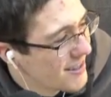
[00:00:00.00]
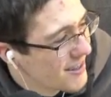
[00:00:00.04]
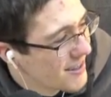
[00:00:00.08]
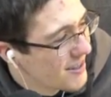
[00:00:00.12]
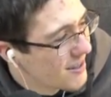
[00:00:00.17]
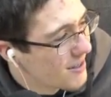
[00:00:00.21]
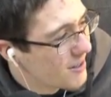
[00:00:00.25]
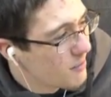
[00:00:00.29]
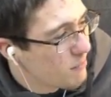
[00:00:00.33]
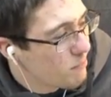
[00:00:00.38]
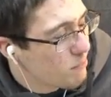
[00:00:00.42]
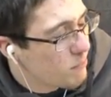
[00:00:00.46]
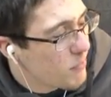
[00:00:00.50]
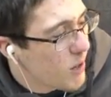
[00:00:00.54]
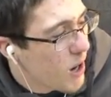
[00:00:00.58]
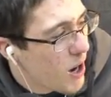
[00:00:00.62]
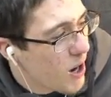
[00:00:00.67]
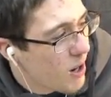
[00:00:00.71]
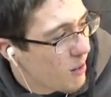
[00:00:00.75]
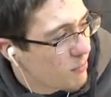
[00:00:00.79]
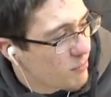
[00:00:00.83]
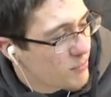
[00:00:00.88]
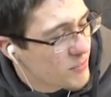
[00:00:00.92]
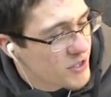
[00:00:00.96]

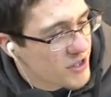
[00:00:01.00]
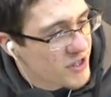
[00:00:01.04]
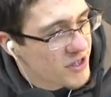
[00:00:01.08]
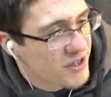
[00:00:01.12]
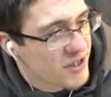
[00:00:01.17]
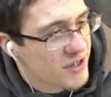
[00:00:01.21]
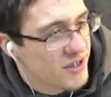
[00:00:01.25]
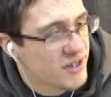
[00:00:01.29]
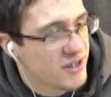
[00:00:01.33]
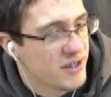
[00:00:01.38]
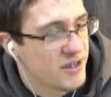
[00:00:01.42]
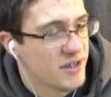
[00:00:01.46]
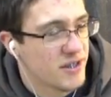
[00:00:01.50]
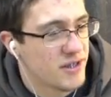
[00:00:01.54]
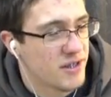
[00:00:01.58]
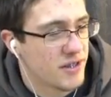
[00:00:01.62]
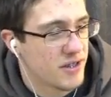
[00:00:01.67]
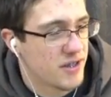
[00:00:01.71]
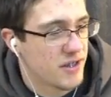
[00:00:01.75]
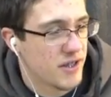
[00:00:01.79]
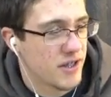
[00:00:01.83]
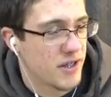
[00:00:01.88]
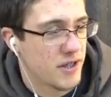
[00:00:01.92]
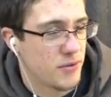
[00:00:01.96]
bombs?
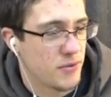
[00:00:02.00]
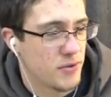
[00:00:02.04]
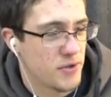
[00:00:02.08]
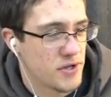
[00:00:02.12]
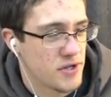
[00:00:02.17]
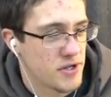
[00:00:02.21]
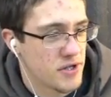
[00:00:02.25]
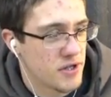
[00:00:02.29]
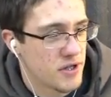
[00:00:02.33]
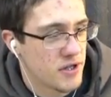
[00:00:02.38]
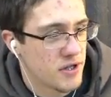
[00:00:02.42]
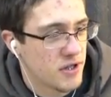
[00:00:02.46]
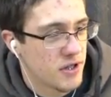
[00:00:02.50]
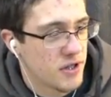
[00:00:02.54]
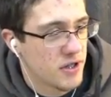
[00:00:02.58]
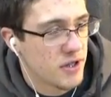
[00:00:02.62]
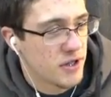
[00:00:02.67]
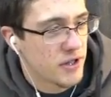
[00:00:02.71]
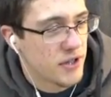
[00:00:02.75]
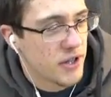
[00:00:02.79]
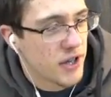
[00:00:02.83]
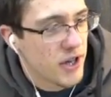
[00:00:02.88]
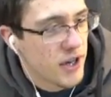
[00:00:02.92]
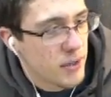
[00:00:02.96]
Anyways,
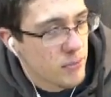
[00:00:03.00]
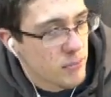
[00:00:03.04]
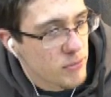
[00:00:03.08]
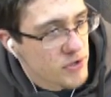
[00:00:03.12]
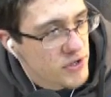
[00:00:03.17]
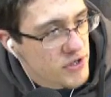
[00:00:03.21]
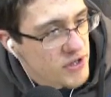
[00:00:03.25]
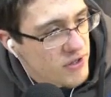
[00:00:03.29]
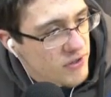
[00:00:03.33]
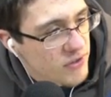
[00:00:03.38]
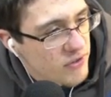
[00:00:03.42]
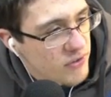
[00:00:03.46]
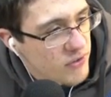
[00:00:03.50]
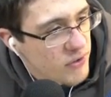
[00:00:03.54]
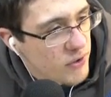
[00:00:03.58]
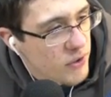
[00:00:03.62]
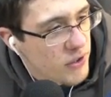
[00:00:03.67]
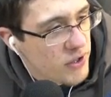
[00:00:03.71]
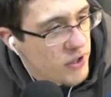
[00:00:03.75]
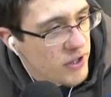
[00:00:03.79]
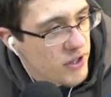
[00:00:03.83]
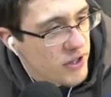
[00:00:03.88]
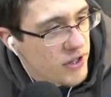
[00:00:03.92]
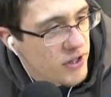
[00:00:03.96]
the name was the
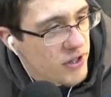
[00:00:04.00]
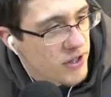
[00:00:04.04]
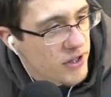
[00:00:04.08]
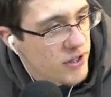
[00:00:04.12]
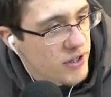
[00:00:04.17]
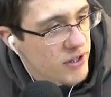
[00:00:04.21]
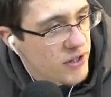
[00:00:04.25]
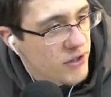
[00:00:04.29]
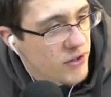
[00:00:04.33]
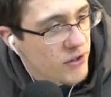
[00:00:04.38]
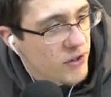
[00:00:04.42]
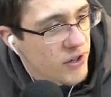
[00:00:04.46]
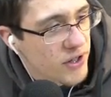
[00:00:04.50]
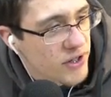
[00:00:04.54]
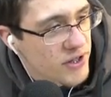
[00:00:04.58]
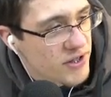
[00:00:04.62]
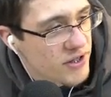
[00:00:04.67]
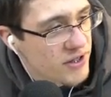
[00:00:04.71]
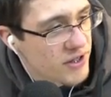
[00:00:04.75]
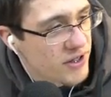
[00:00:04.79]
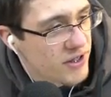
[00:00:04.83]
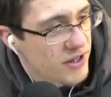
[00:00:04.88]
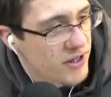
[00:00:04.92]
Funyun Later.